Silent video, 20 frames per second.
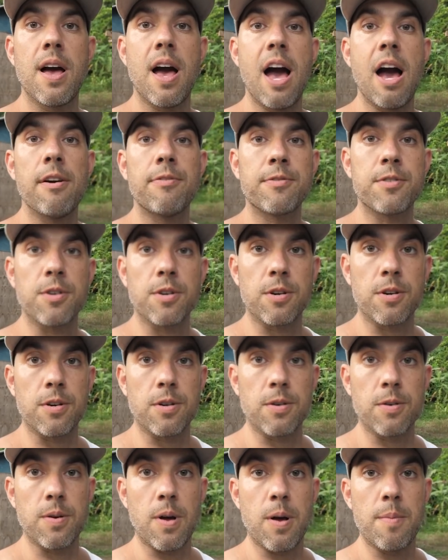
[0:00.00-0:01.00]

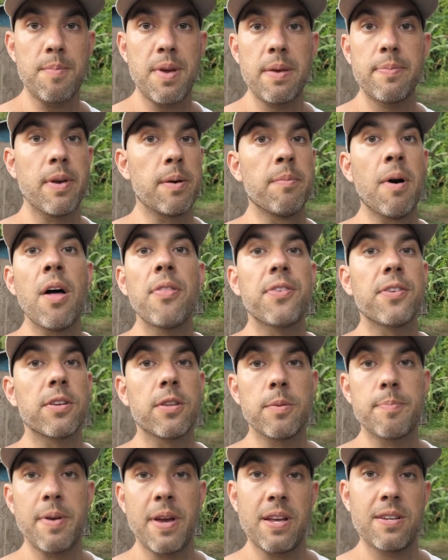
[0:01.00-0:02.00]
after maybe a month
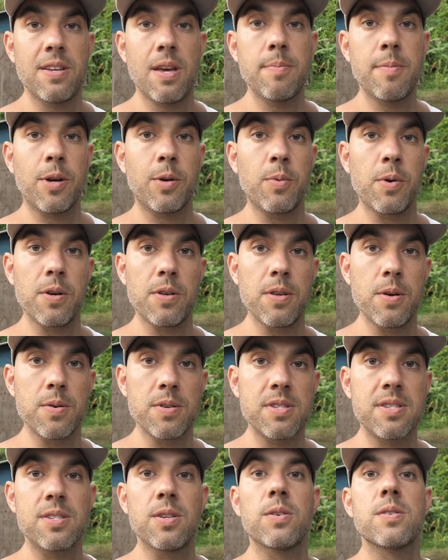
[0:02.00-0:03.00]
into the pandemic, we were, there were
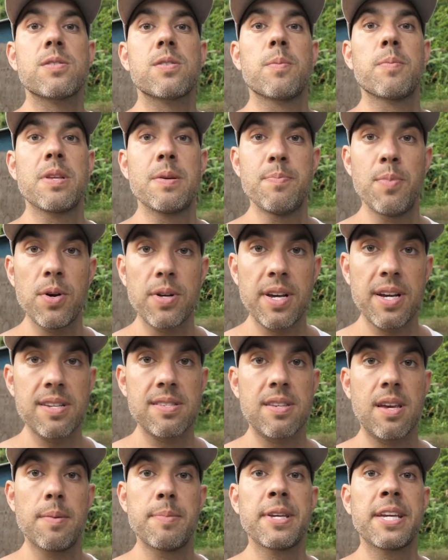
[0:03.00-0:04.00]
still so many
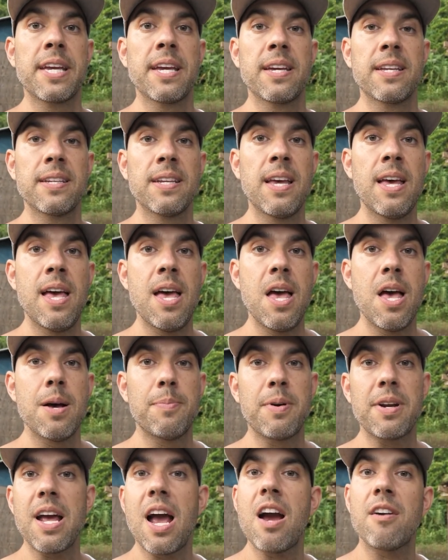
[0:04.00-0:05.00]
bookings coming in,
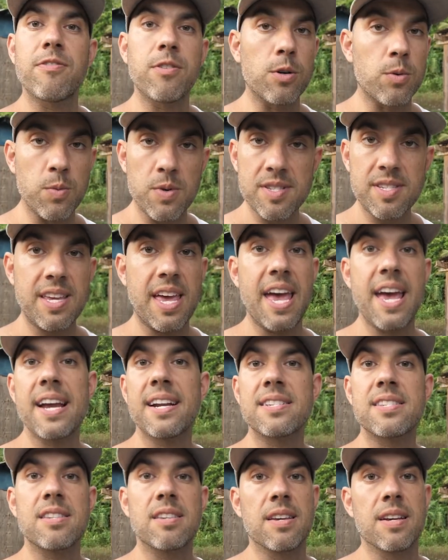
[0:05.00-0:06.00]
but everyone was
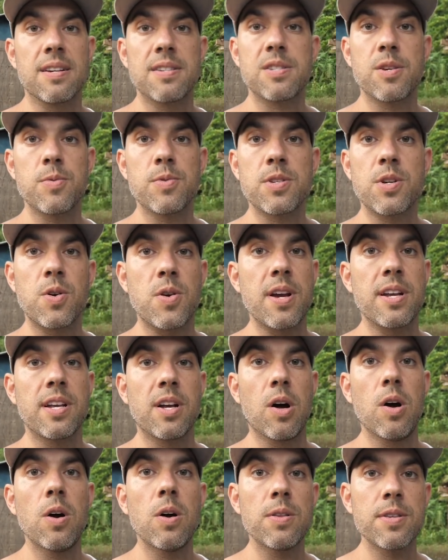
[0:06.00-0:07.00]
canceling. So it was
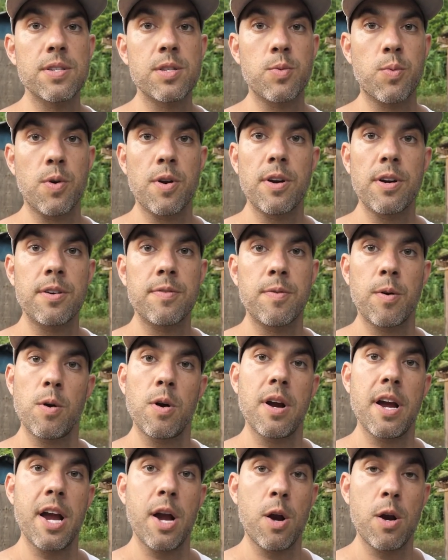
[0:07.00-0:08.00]
creating all this work
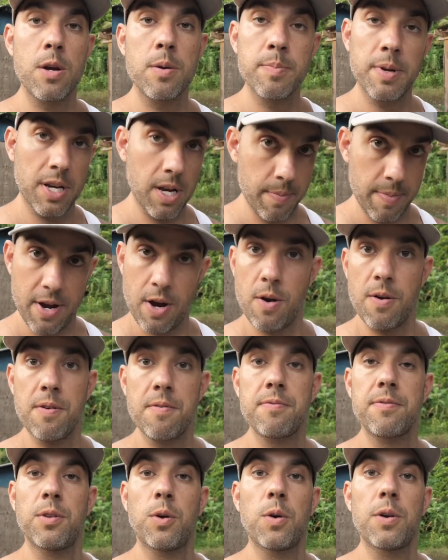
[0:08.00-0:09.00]
for Aaron, big up Aaron
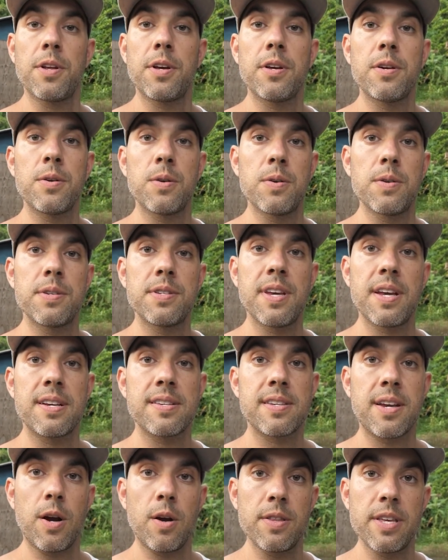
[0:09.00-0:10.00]
in Florida, who
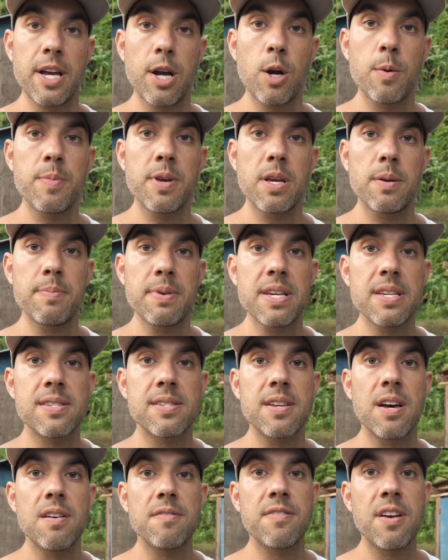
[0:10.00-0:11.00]
takes care of the Airbnb
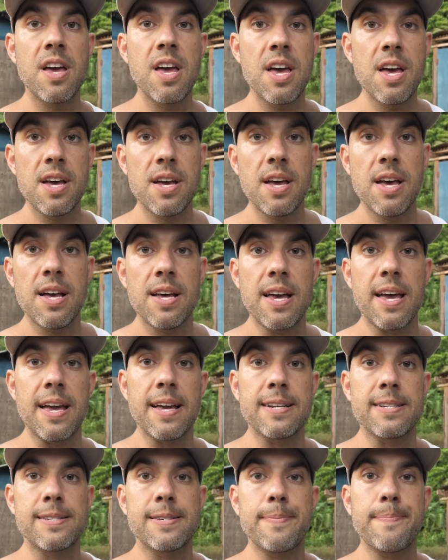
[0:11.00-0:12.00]
stuff.
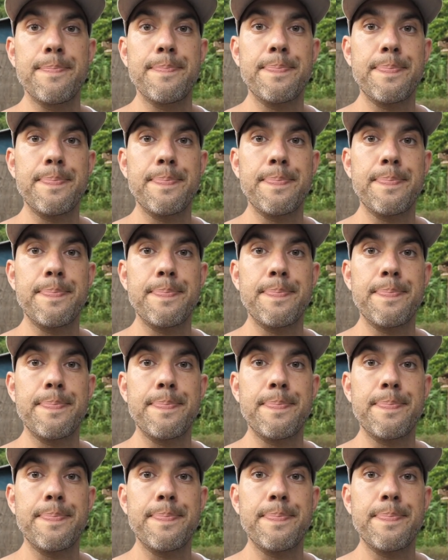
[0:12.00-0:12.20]
And